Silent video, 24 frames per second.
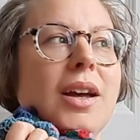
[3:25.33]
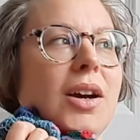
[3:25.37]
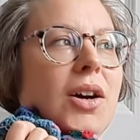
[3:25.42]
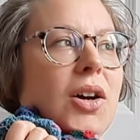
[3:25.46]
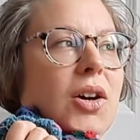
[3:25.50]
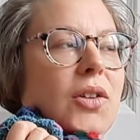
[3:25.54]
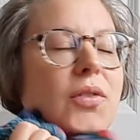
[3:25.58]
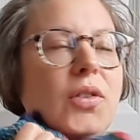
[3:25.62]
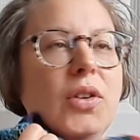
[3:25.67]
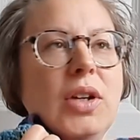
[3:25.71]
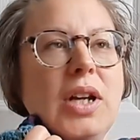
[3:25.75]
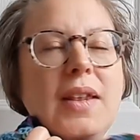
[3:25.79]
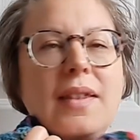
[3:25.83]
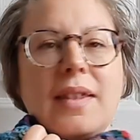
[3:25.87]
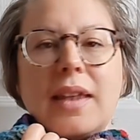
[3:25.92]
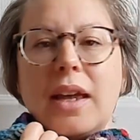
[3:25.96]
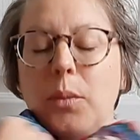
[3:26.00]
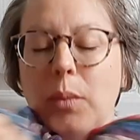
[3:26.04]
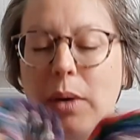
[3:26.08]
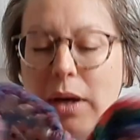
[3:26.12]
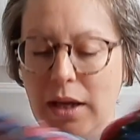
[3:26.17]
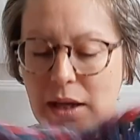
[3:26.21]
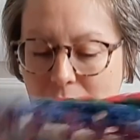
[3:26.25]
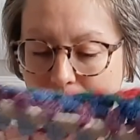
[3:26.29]
thing
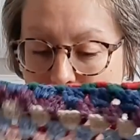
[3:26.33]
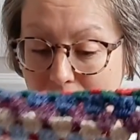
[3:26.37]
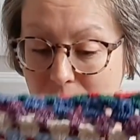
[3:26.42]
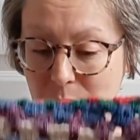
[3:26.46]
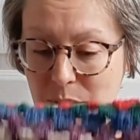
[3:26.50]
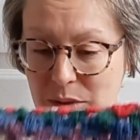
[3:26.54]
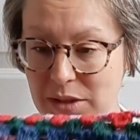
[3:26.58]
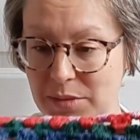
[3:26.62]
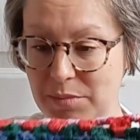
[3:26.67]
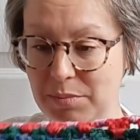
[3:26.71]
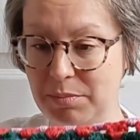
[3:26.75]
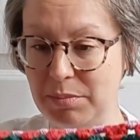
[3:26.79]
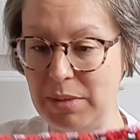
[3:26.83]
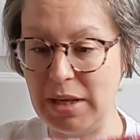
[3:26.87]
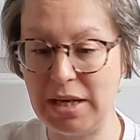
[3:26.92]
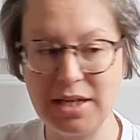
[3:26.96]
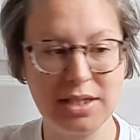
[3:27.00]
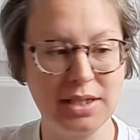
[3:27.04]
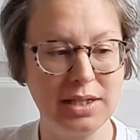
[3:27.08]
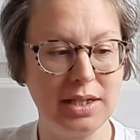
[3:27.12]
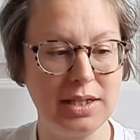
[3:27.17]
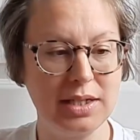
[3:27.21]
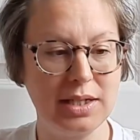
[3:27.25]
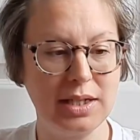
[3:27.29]
where I was
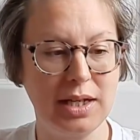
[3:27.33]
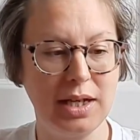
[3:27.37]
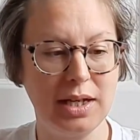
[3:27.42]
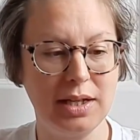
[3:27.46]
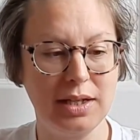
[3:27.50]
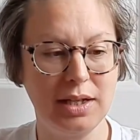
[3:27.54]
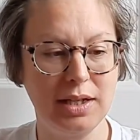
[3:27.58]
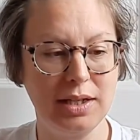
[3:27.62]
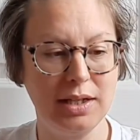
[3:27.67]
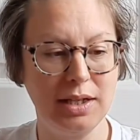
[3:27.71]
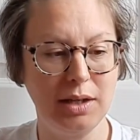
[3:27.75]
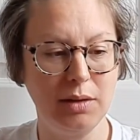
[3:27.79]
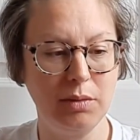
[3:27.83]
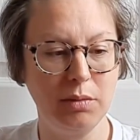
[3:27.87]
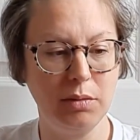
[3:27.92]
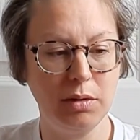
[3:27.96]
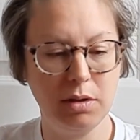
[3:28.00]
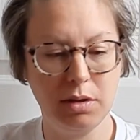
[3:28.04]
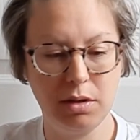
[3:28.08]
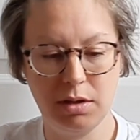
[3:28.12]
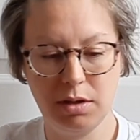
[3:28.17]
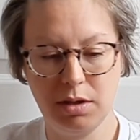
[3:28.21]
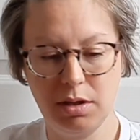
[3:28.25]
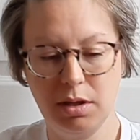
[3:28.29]
piecing it together. Now
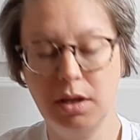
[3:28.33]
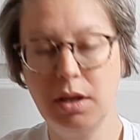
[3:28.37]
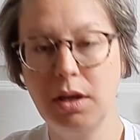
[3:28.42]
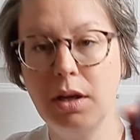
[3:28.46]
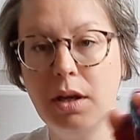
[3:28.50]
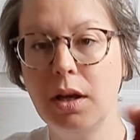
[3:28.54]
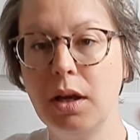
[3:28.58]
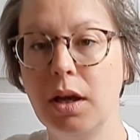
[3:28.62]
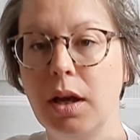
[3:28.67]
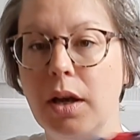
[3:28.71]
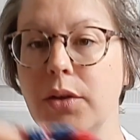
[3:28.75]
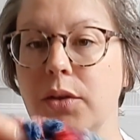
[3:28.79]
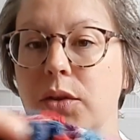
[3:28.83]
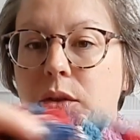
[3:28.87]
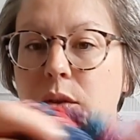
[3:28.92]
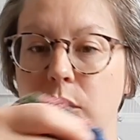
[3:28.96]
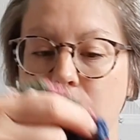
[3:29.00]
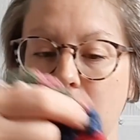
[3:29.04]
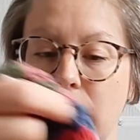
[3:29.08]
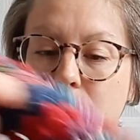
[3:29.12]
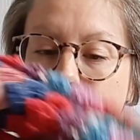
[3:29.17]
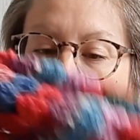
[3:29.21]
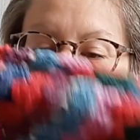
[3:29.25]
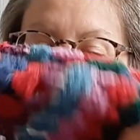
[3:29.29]
I'll show
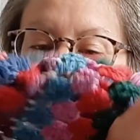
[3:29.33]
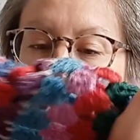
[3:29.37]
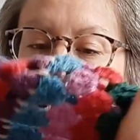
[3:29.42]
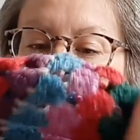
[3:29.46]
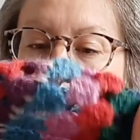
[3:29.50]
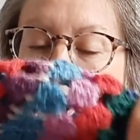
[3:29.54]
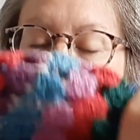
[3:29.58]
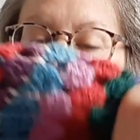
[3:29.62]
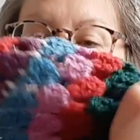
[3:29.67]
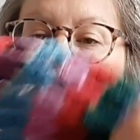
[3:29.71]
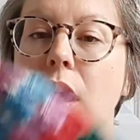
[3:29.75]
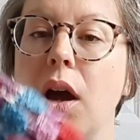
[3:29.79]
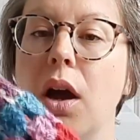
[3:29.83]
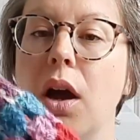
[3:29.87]
you. It's not